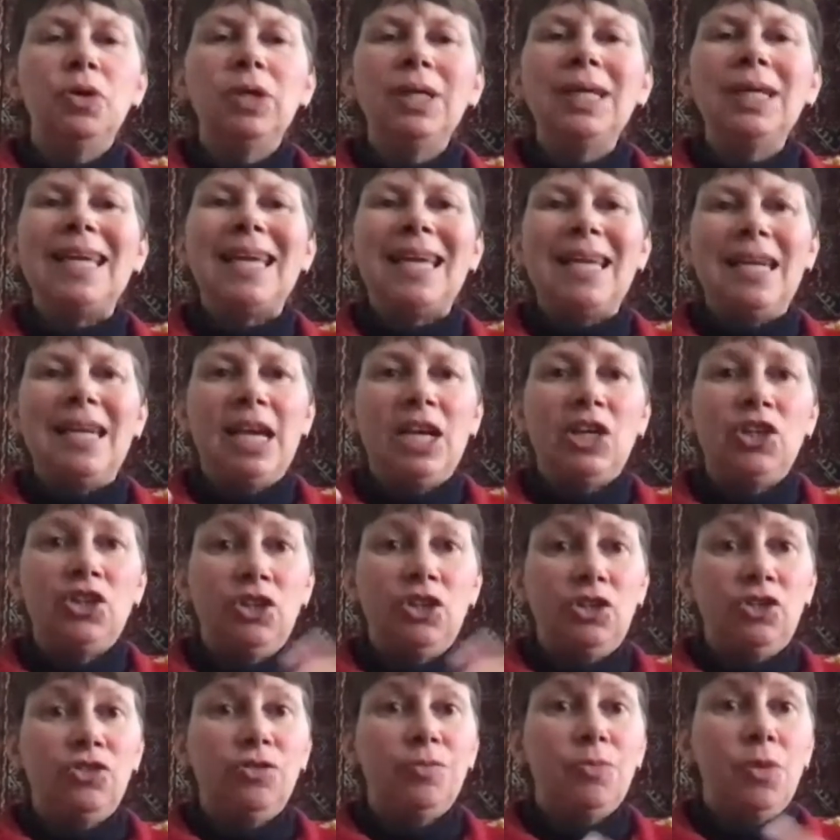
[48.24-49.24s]

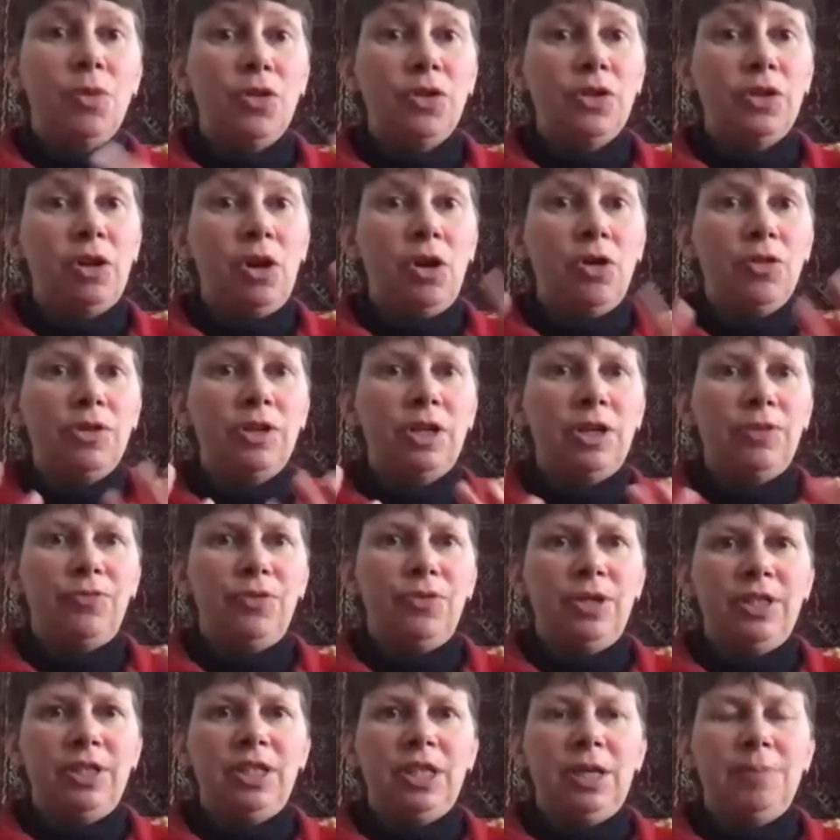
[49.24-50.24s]
connections from all the
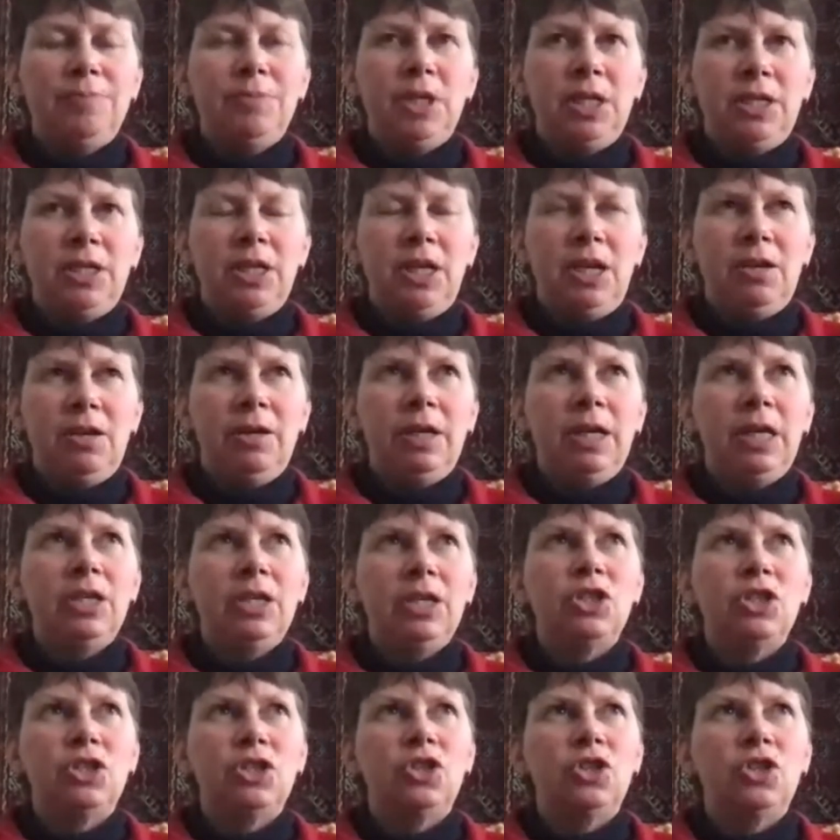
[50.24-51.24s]
different subject
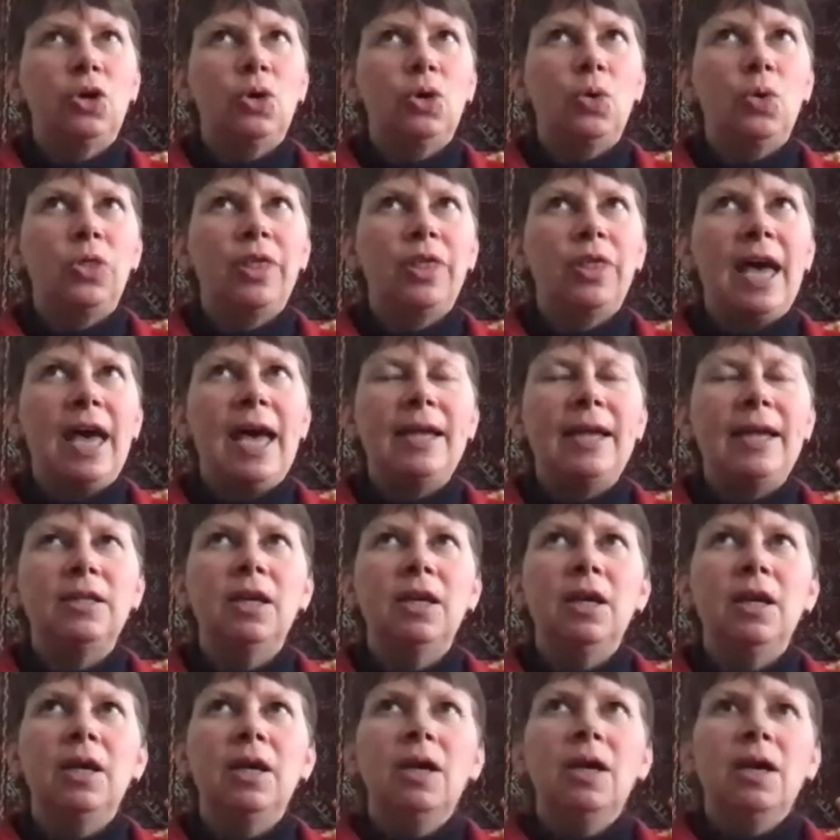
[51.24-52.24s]
areas so that
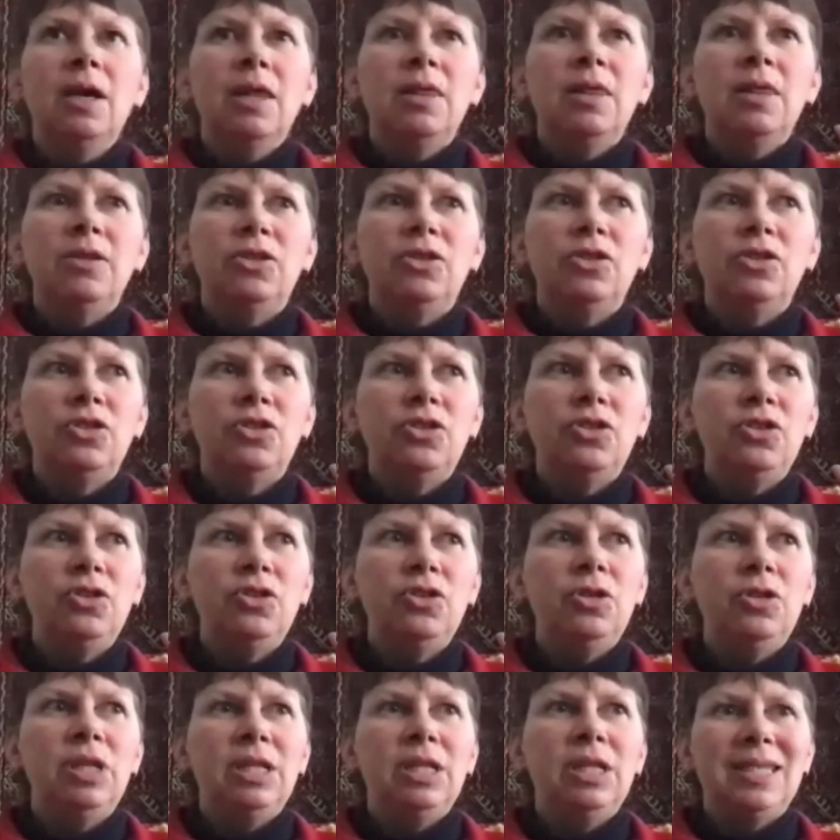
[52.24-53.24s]
the
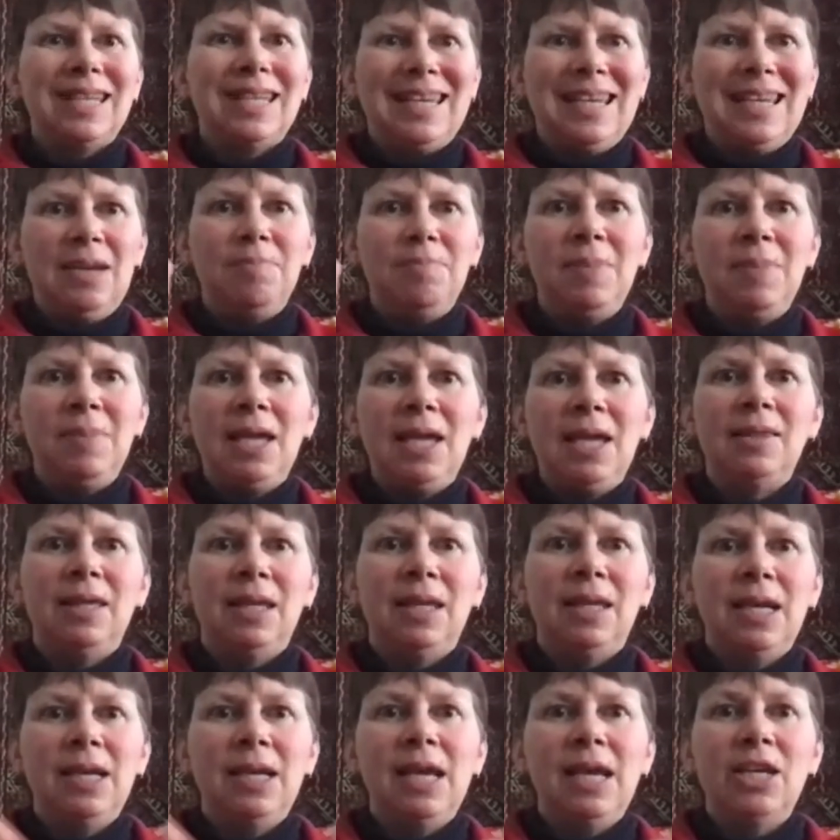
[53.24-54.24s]
students can make
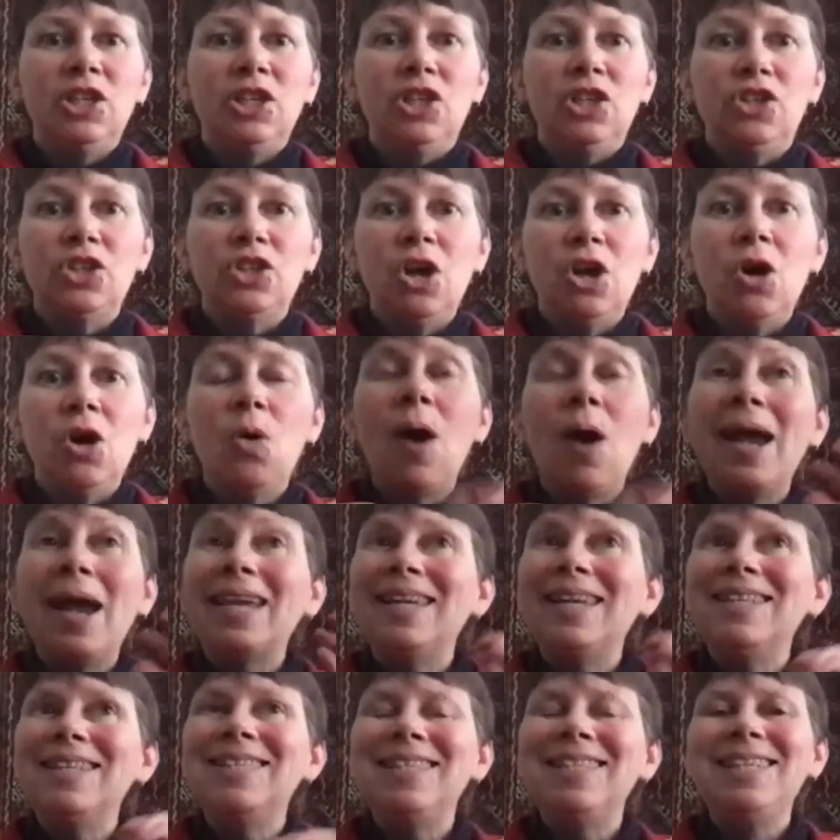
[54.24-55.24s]
the connections. Oh, I
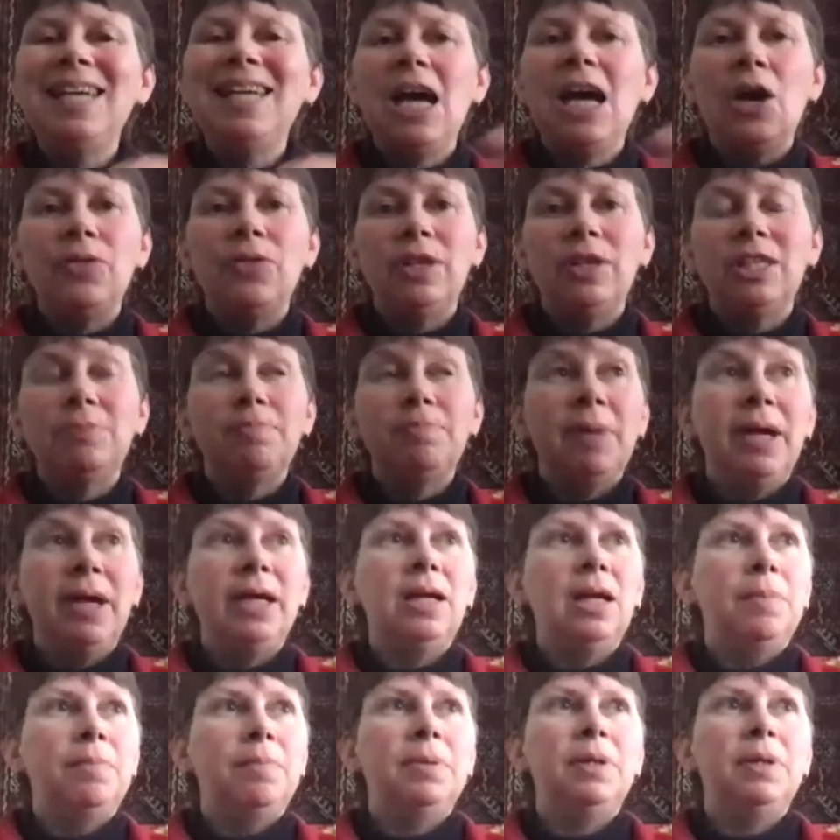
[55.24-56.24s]
can see how this
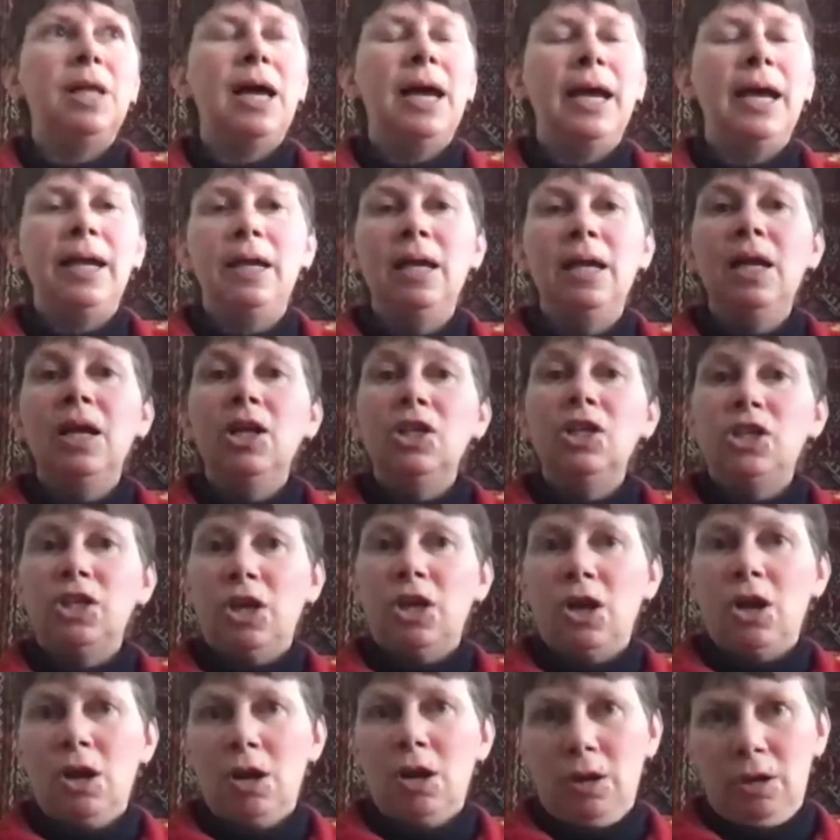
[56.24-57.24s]
might apply
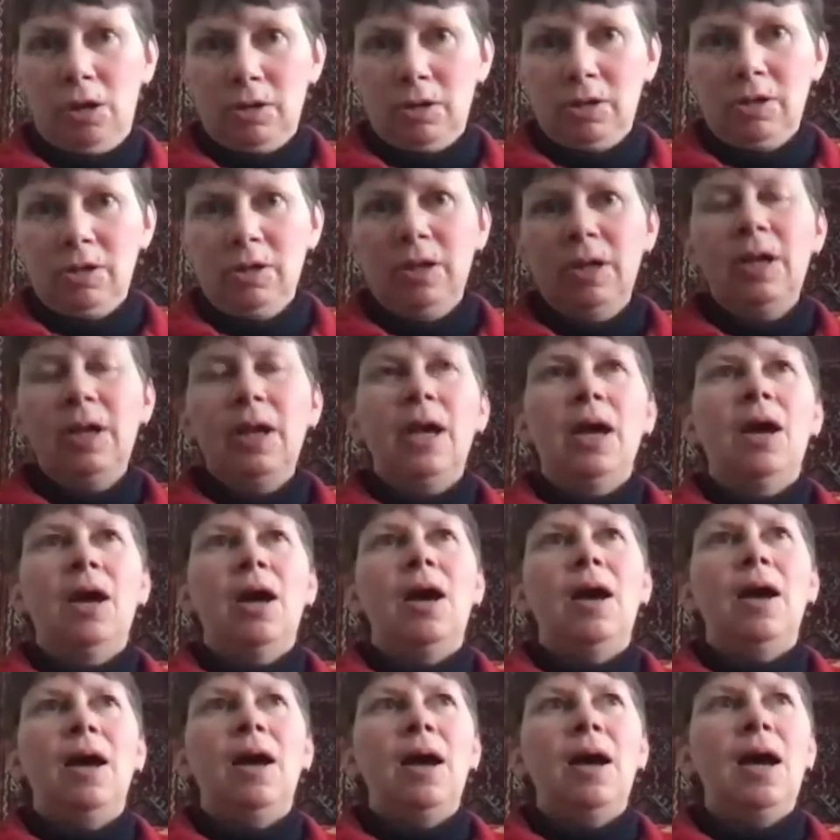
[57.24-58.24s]
to art.
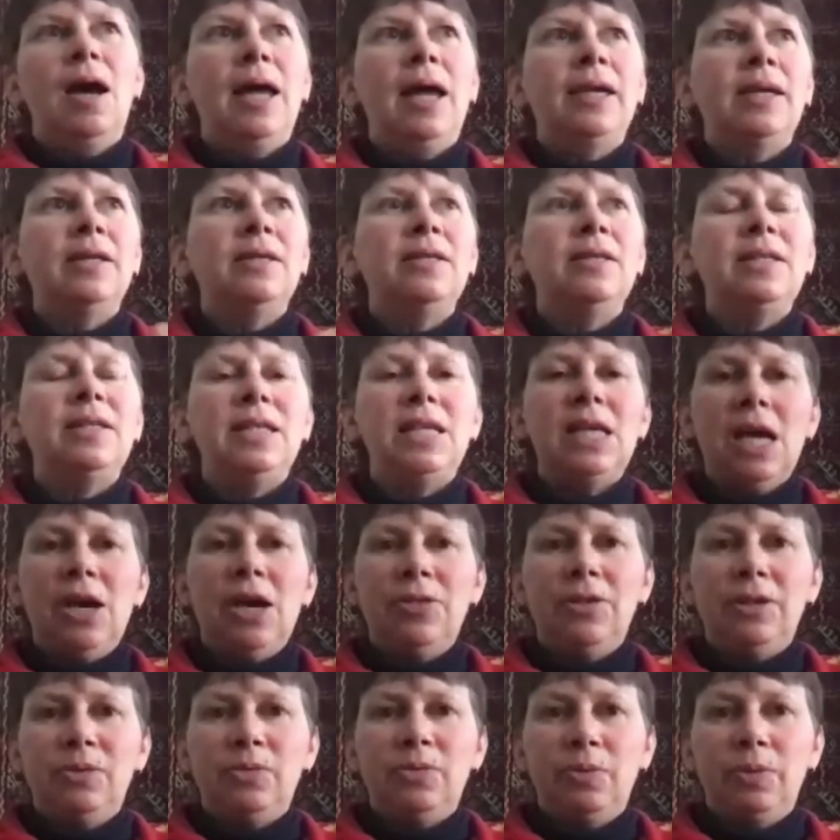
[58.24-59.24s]
I can see
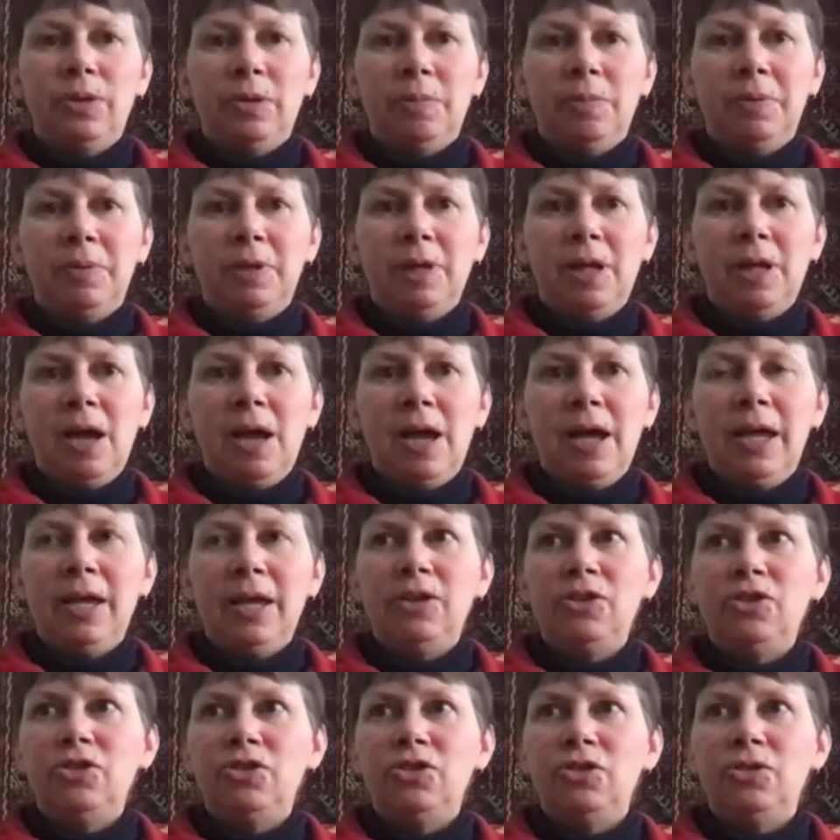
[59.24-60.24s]
how this would
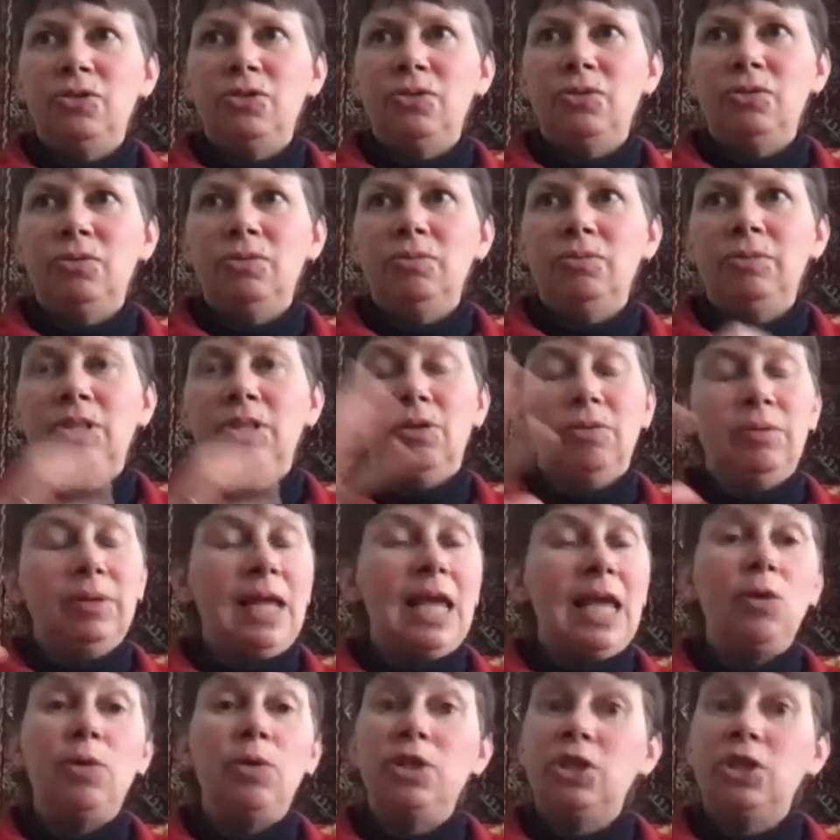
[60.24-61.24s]
apply to, language